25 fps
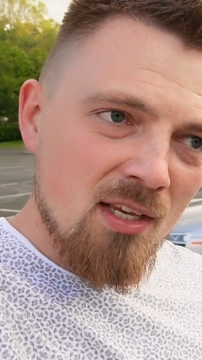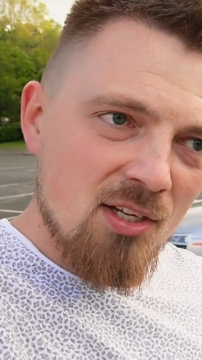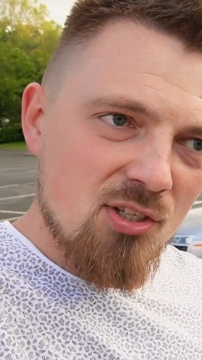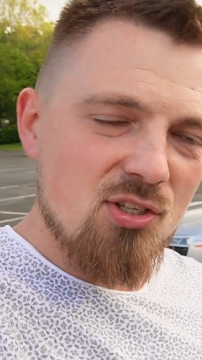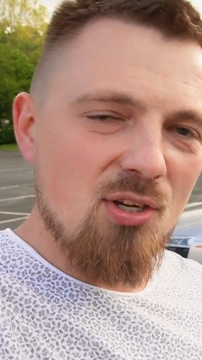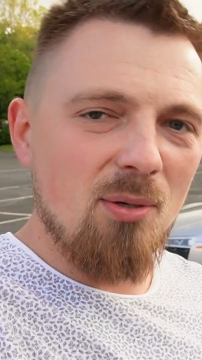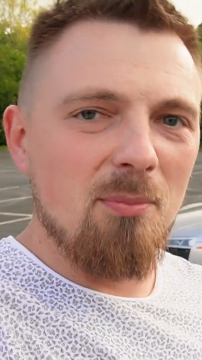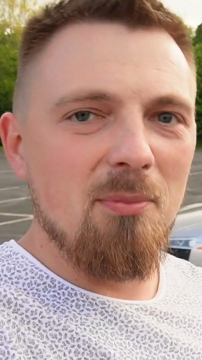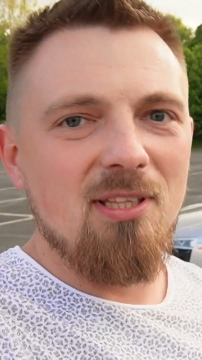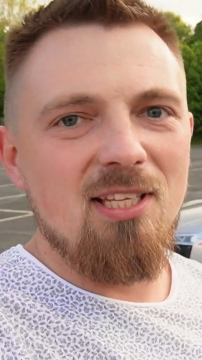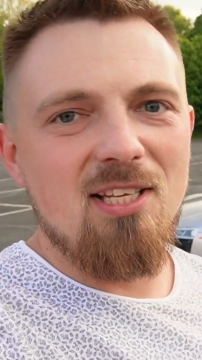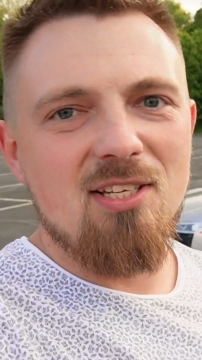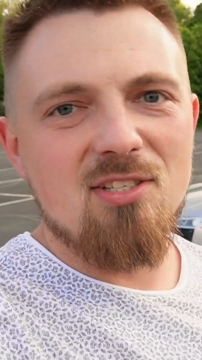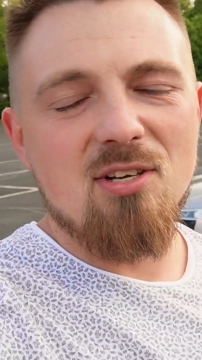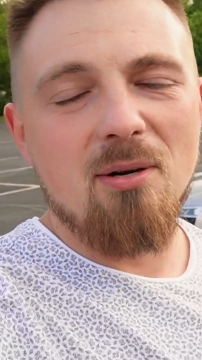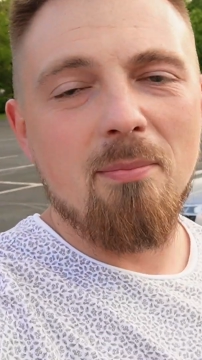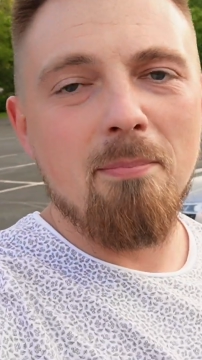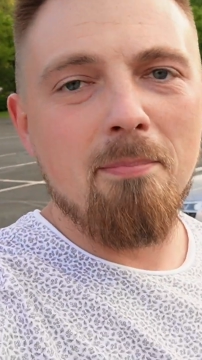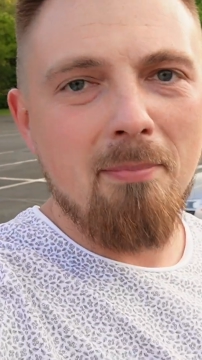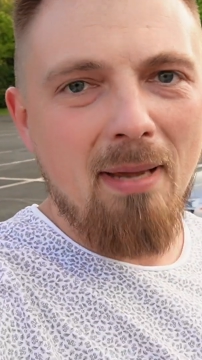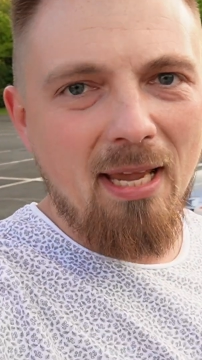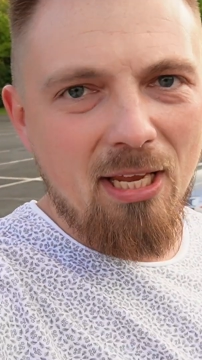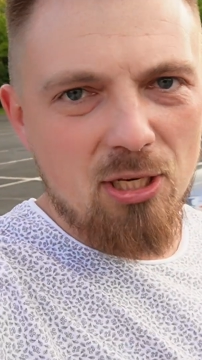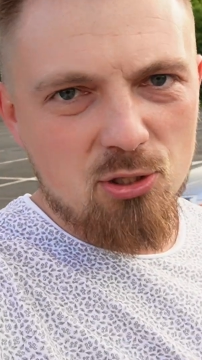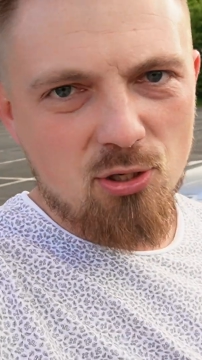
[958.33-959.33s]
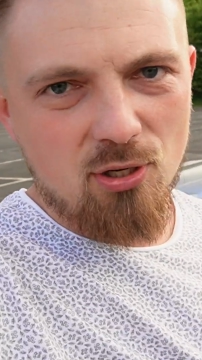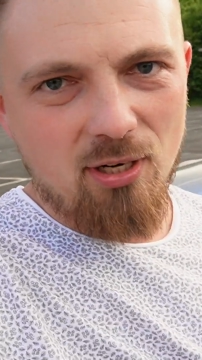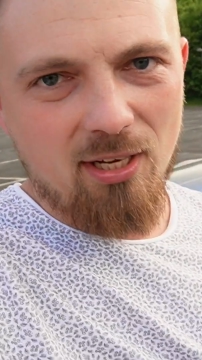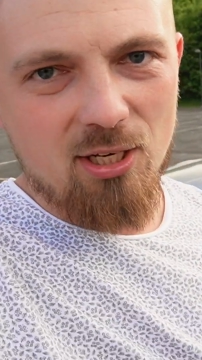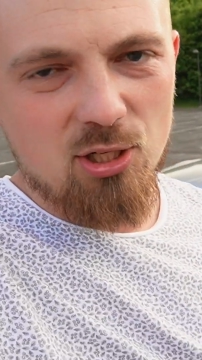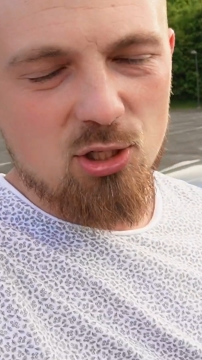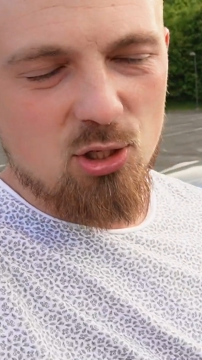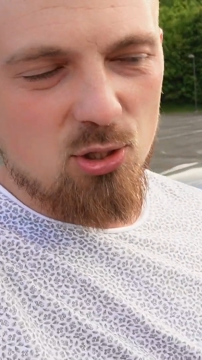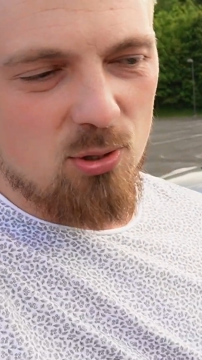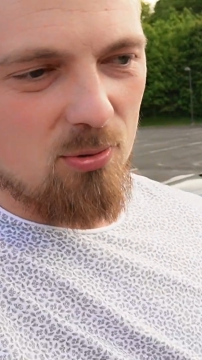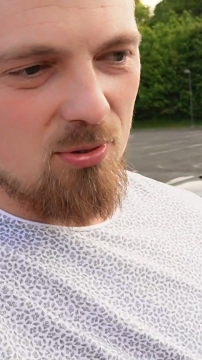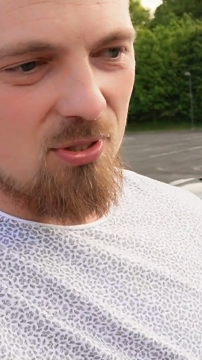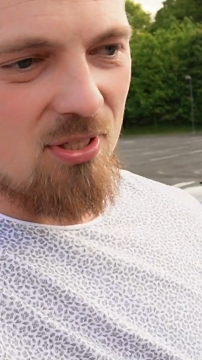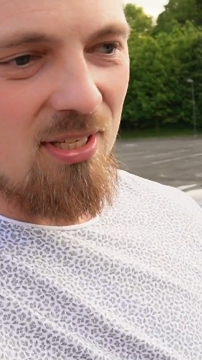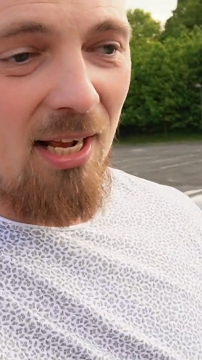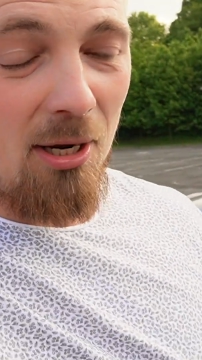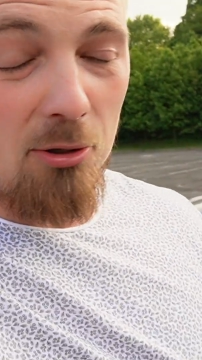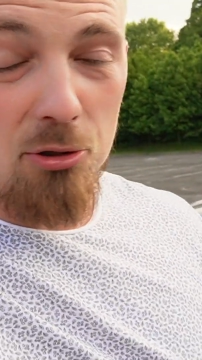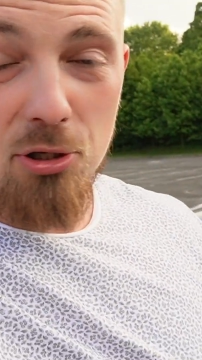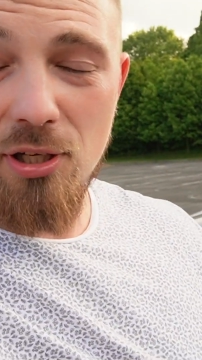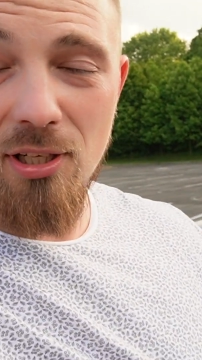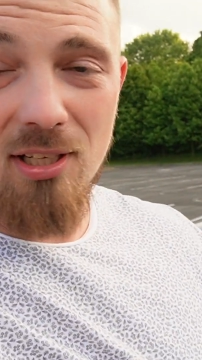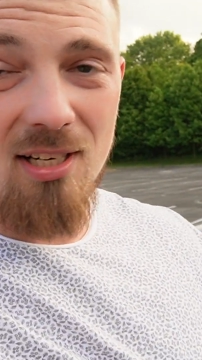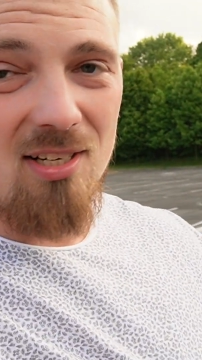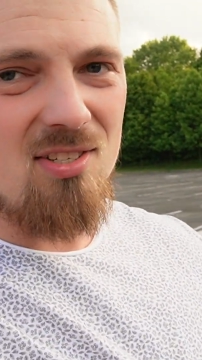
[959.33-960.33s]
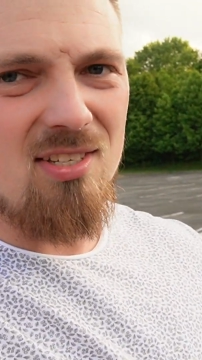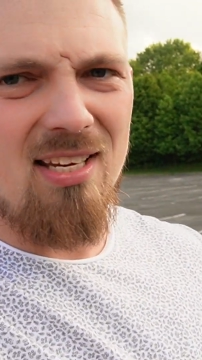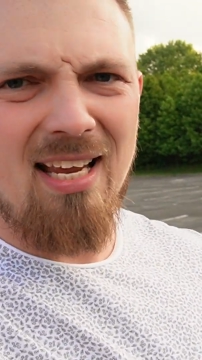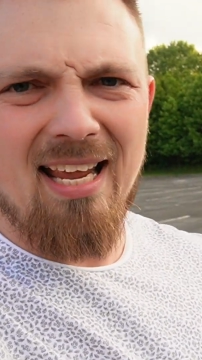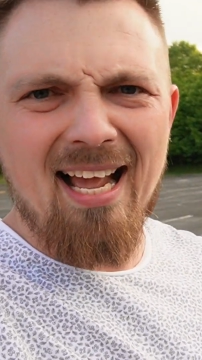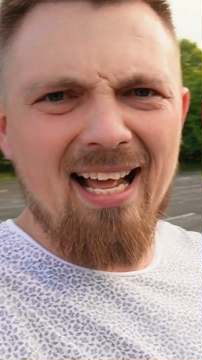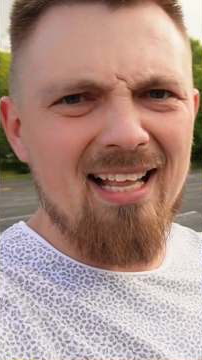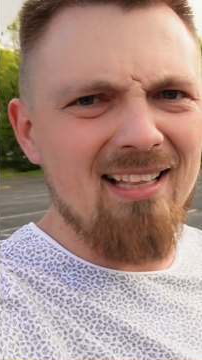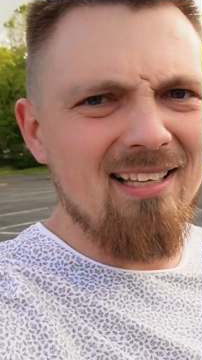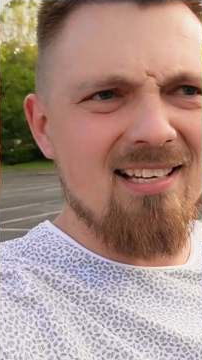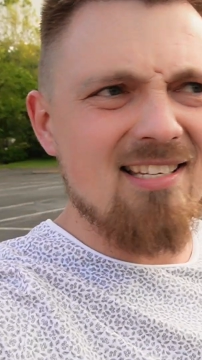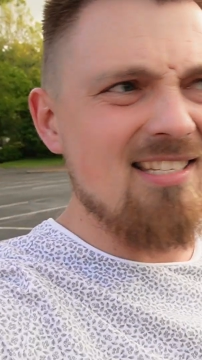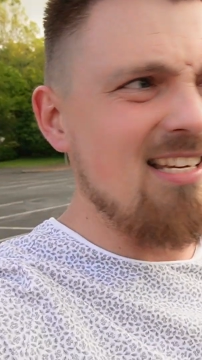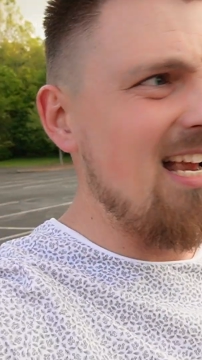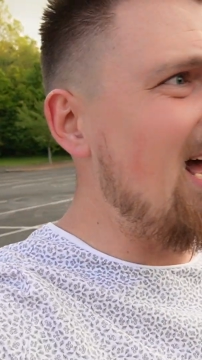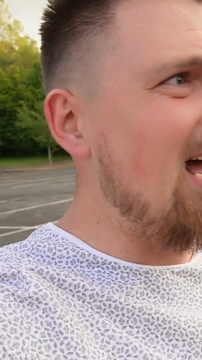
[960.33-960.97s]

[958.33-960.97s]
Some of these are major issues. Now, you're going to say, Alex,